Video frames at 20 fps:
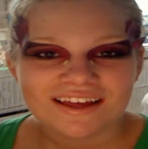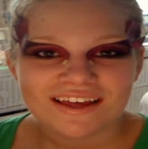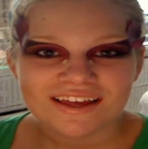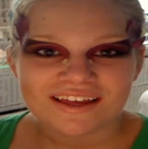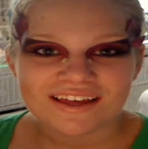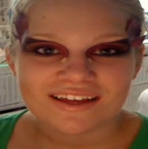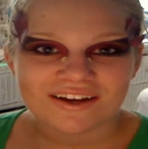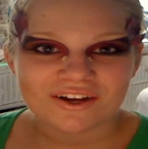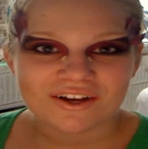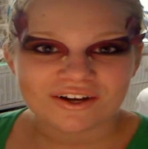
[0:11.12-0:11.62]

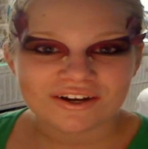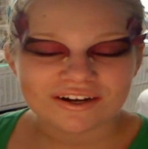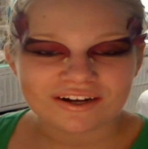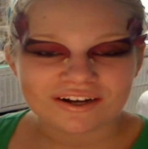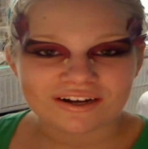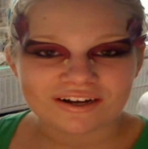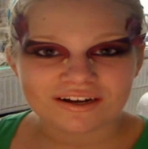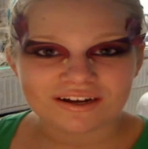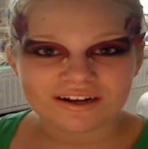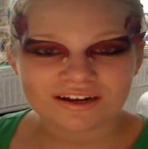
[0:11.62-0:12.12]

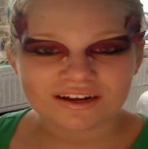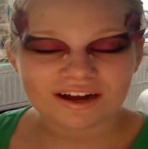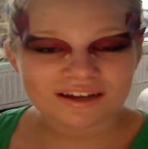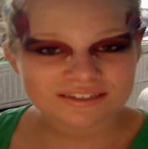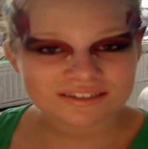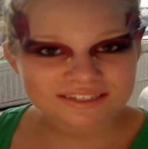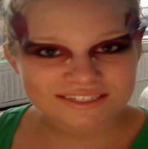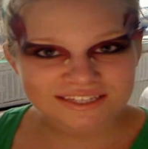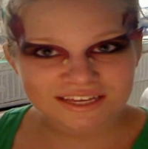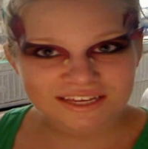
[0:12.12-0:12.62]
her
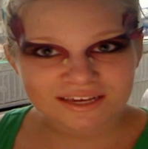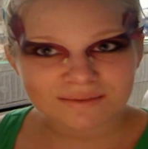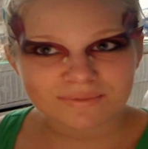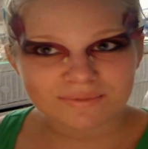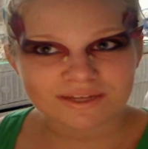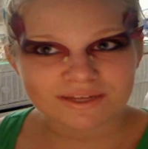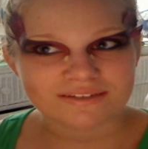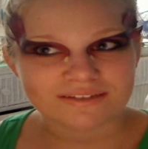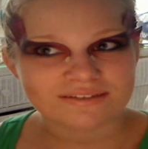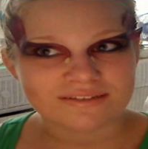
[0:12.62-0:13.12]
contest theme
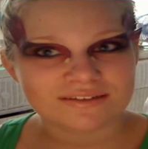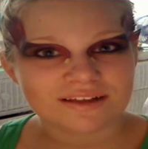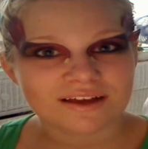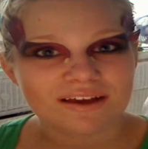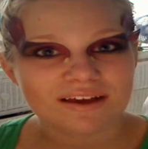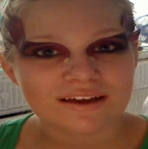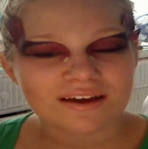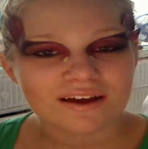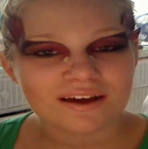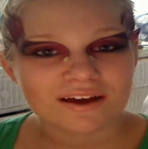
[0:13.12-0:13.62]
is
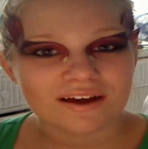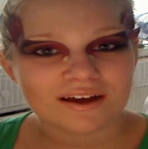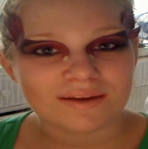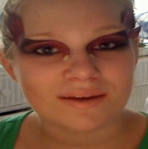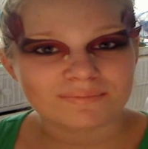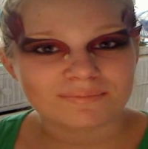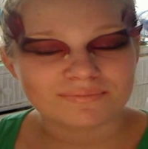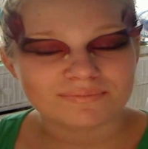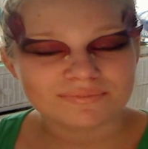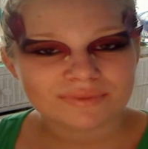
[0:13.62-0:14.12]
like
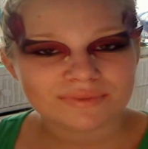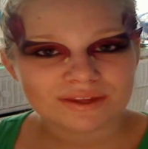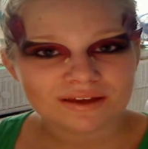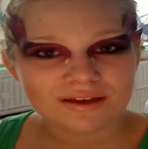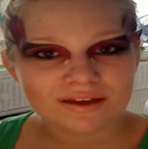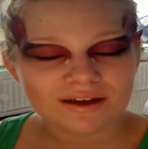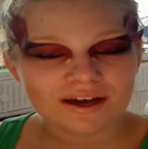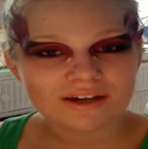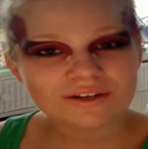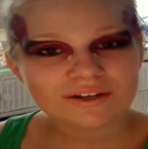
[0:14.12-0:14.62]

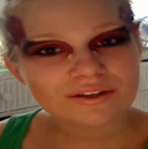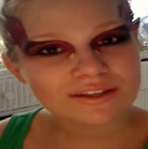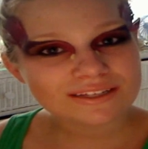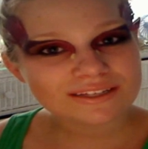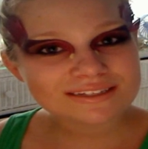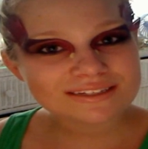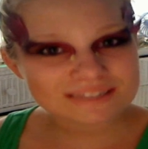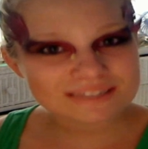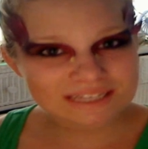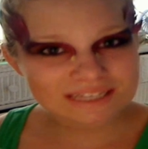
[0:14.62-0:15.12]
under the
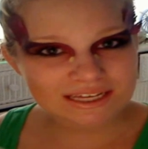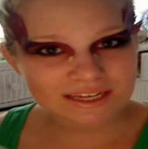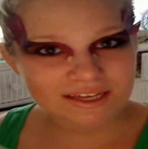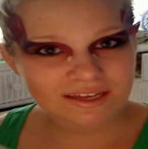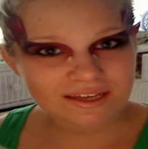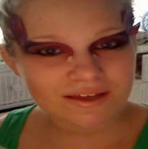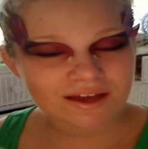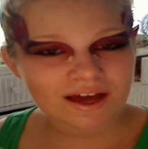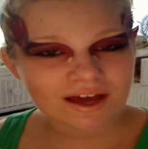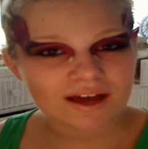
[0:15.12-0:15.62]

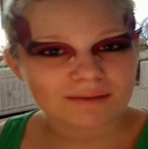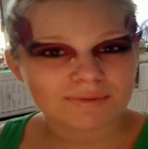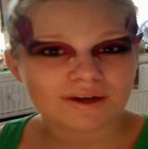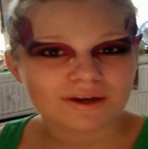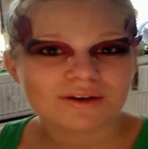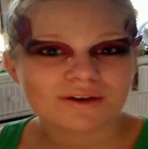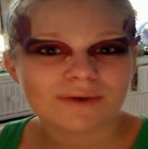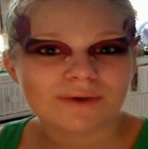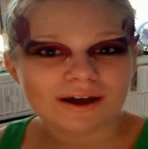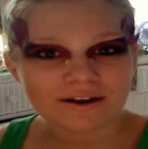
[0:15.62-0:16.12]
sea,
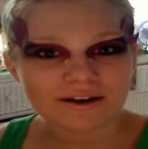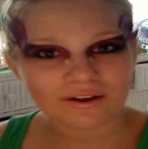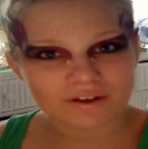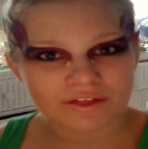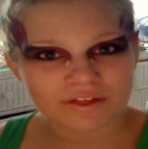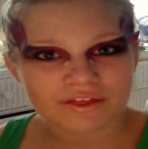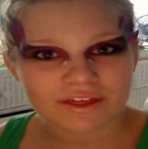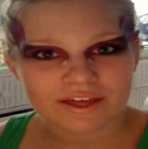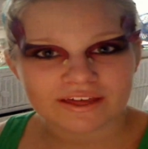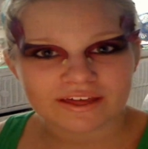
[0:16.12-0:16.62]
underwater
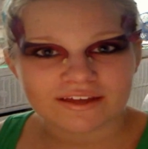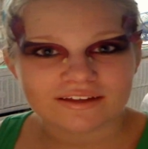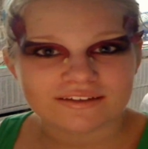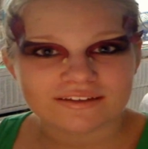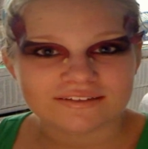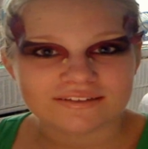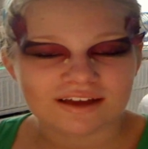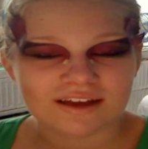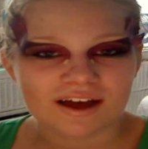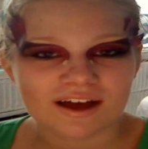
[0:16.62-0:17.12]

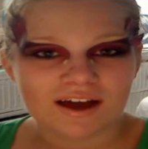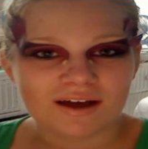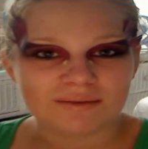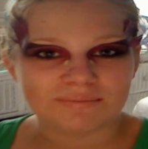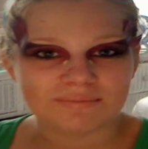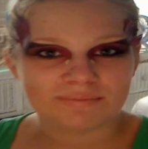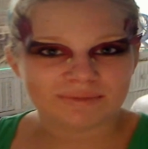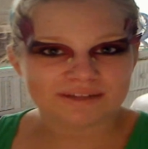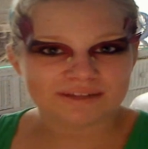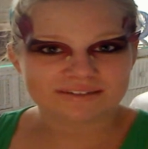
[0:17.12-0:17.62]
things.
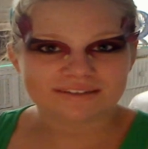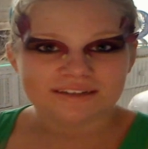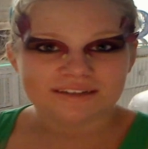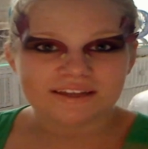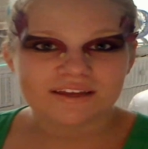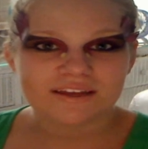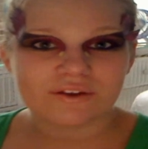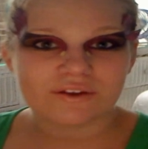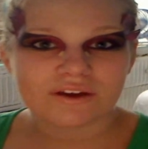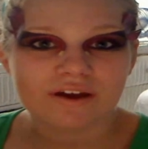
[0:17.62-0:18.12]

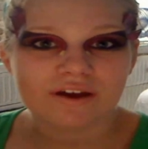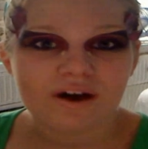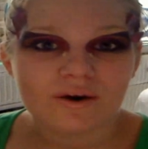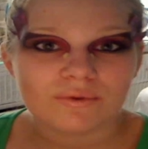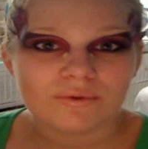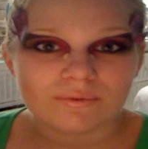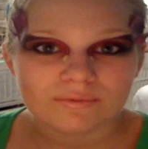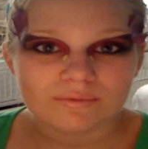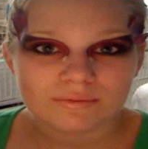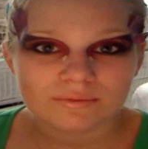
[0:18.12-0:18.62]
Basically, you can
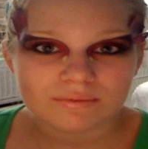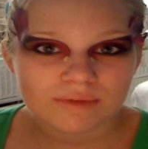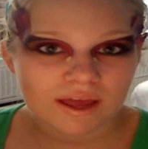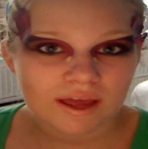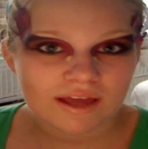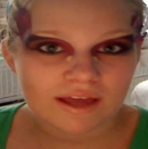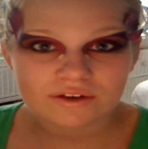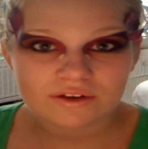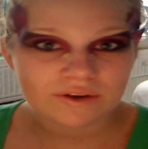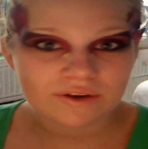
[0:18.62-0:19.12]
go
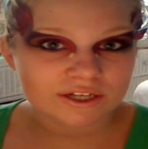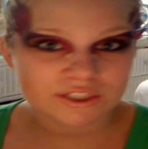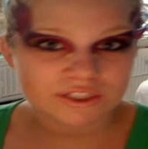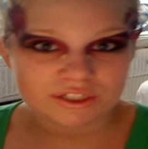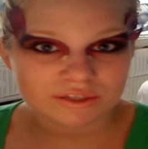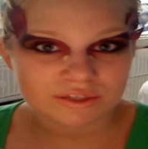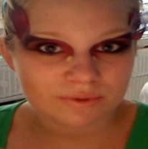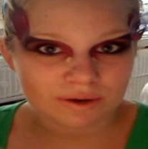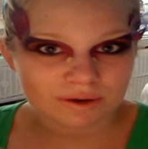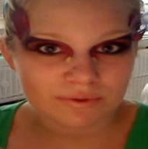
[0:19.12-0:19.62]
any
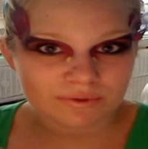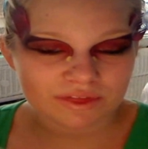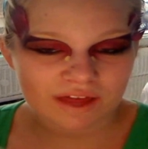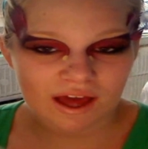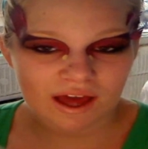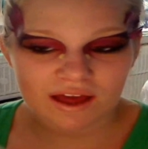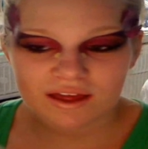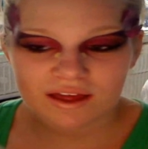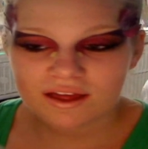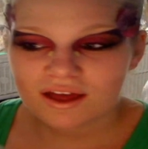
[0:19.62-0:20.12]
direction you want with
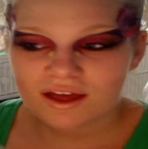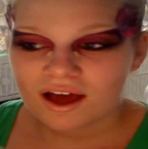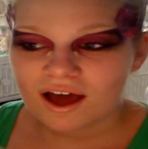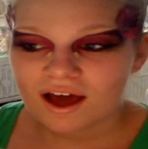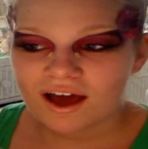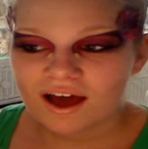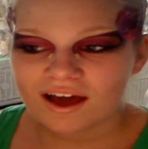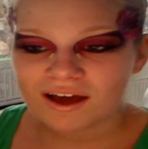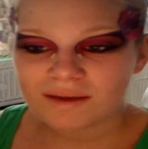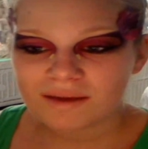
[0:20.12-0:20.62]
that,
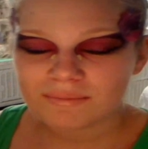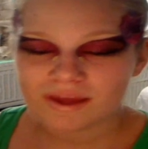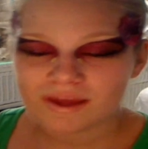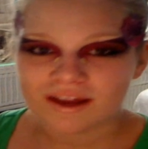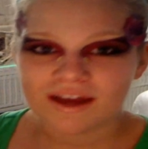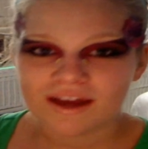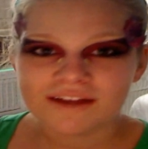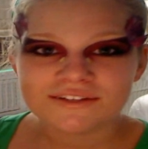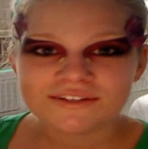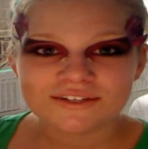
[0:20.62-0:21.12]

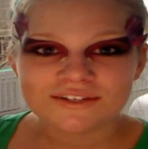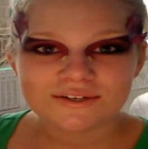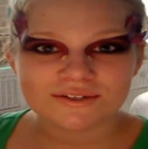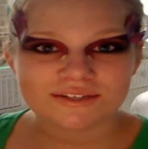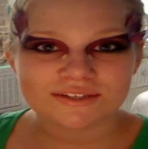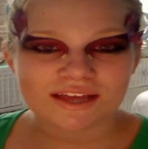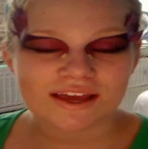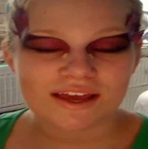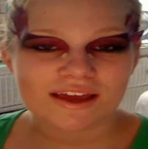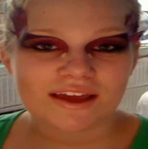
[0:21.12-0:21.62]
and I
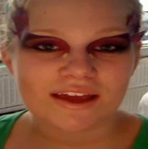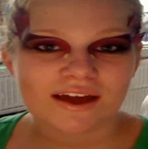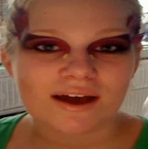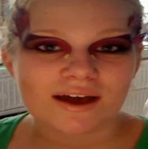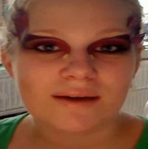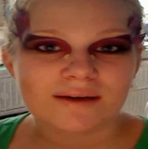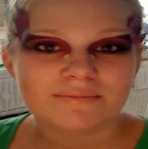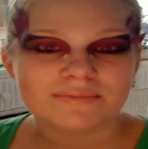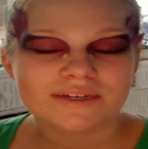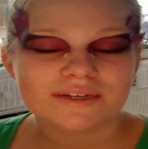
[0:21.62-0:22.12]
chose a
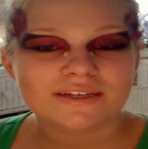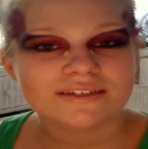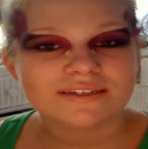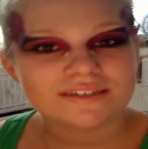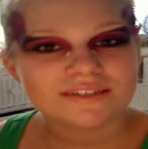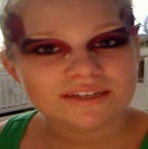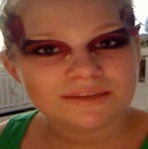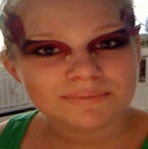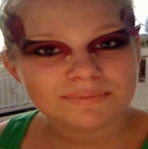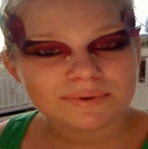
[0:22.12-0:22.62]

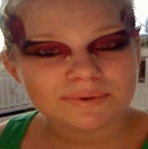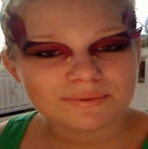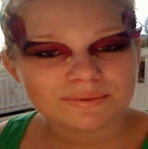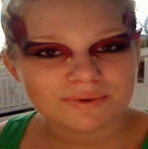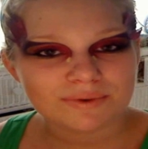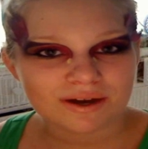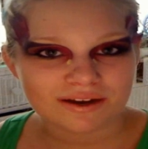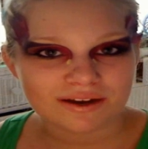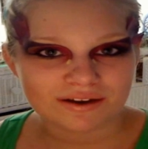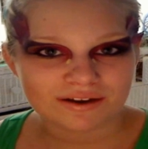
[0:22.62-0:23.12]
deep
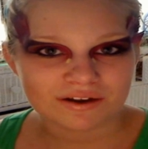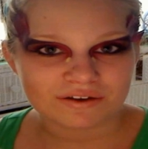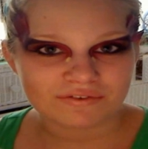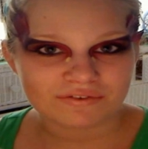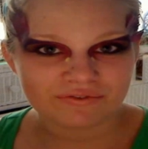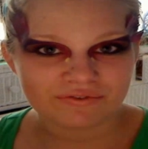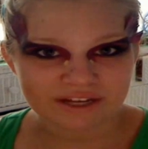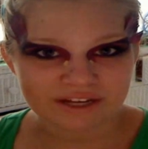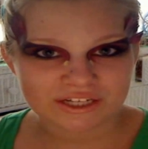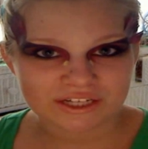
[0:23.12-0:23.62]
water
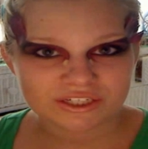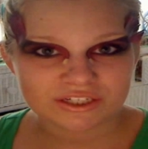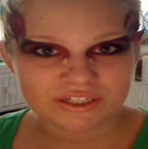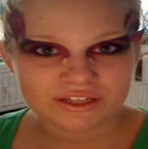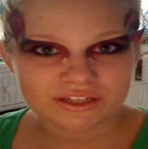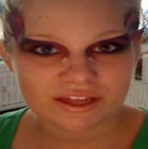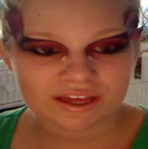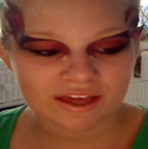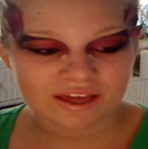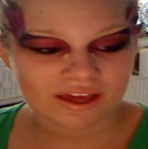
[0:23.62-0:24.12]
fish,
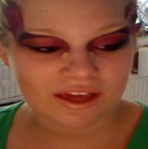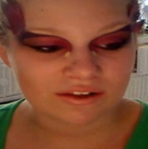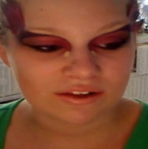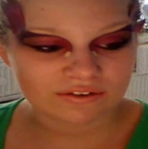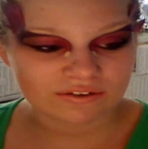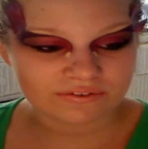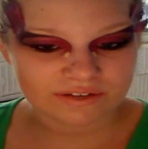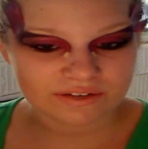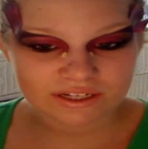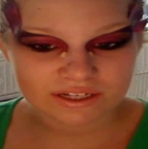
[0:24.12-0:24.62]
the
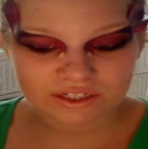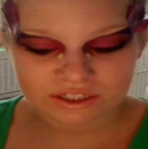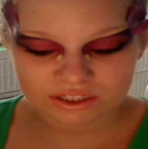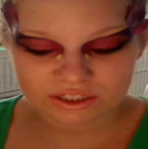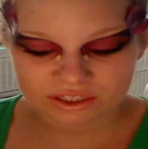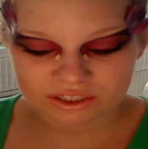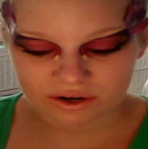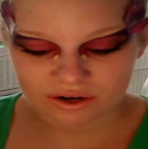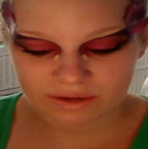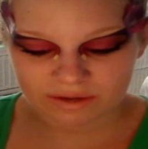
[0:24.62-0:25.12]
anglerfish.
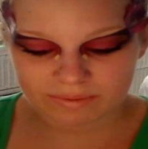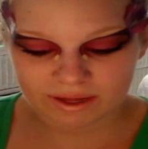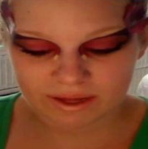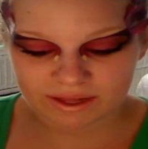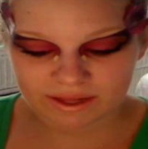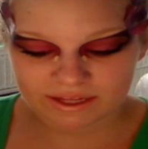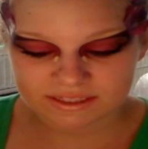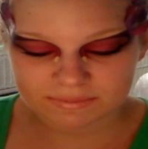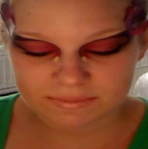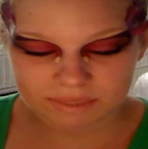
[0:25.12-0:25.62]
Sorry, my
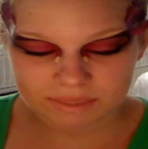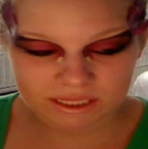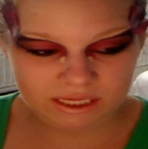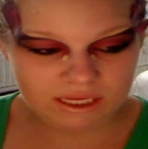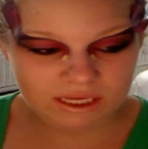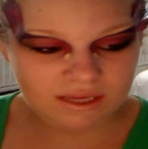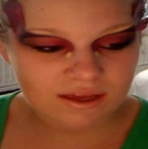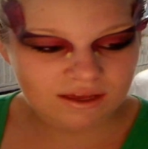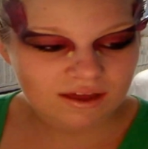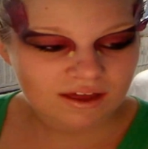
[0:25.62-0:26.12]
light's
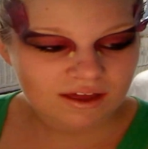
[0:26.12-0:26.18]
blinking.